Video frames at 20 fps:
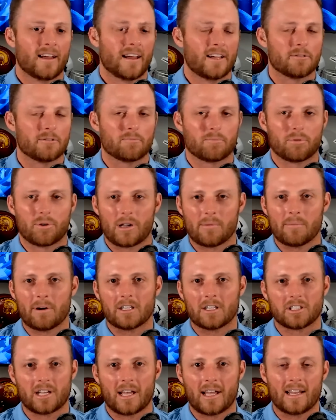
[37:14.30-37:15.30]
as pretty
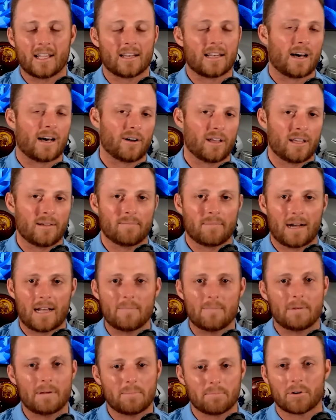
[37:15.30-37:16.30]
much any. Now, it
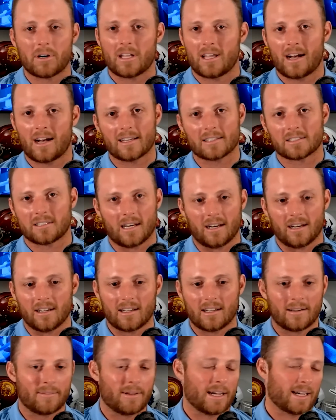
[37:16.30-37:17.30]
might be pretty
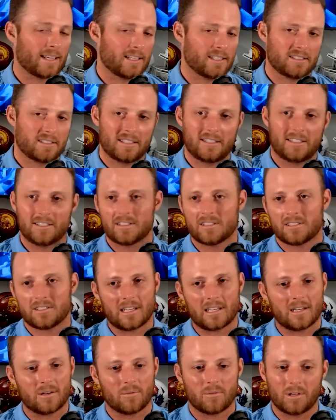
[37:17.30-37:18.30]
hostile. I'm not going to sit here and
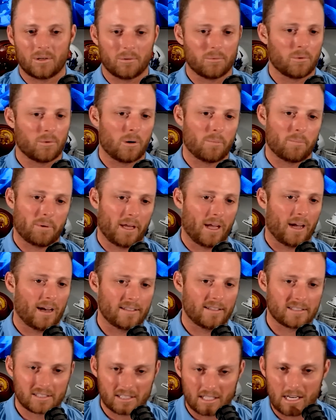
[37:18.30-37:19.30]
say it will, won't be.
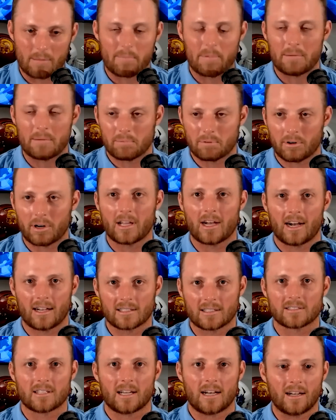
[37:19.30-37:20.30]
It's going to be pretty
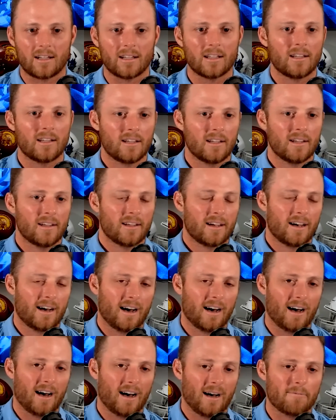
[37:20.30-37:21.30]
hostile,
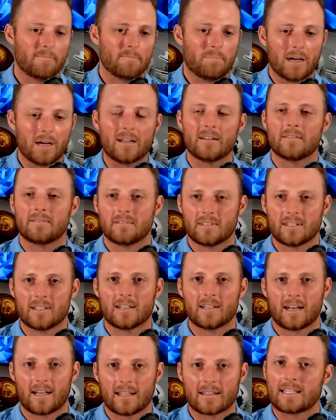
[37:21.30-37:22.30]
uh, but
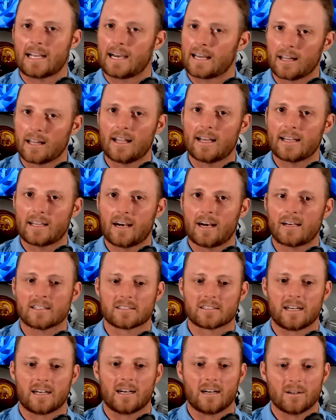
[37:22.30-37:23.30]
I kind of like
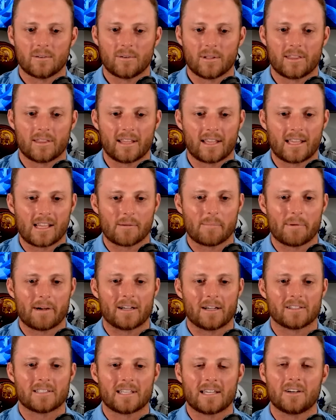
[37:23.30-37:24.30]
hostile when thinking
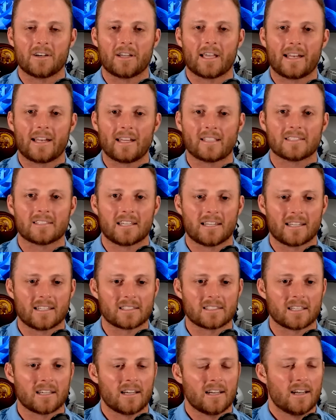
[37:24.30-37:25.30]
about tailgating
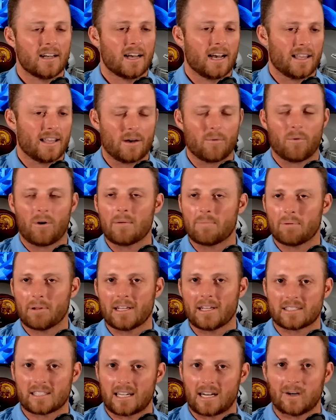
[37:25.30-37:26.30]
settings. And then one
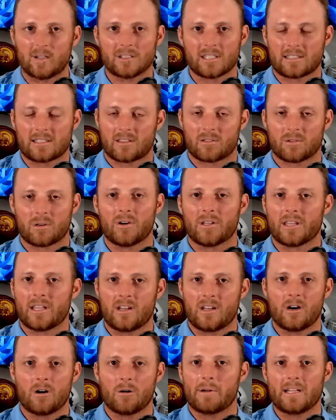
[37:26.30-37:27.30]
place that I always like to throw in
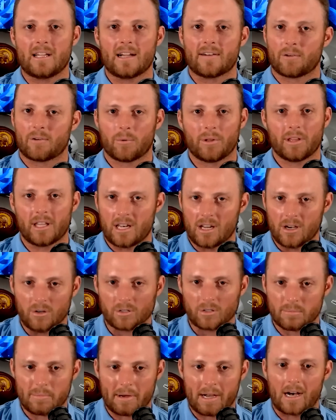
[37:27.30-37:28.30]
that nobody ever really
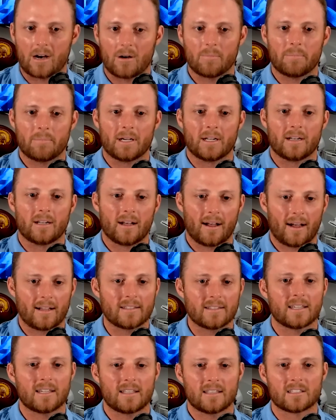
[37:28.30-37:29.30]
knows about, but
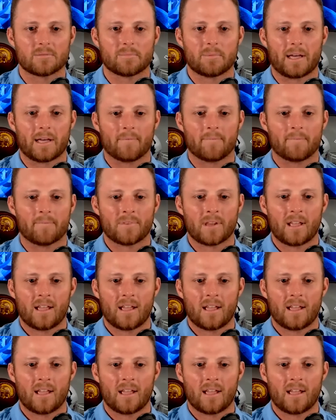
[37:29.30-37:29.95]
I'll tell you this, man,